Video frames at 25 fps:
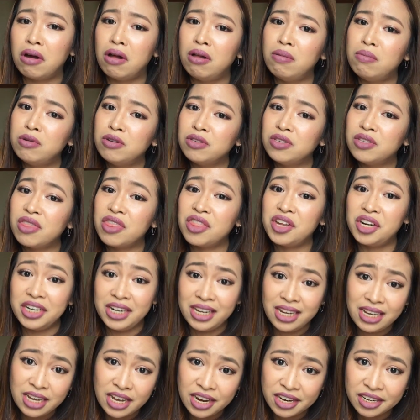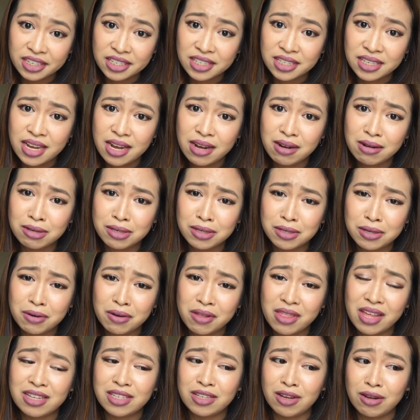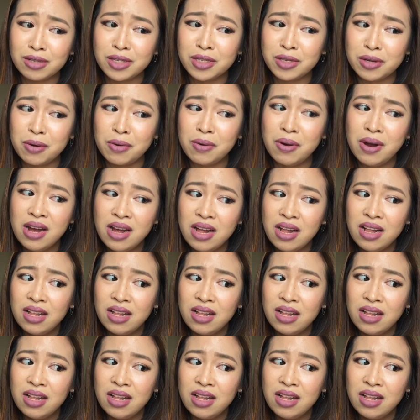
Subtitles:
almost 30 years now, so that's also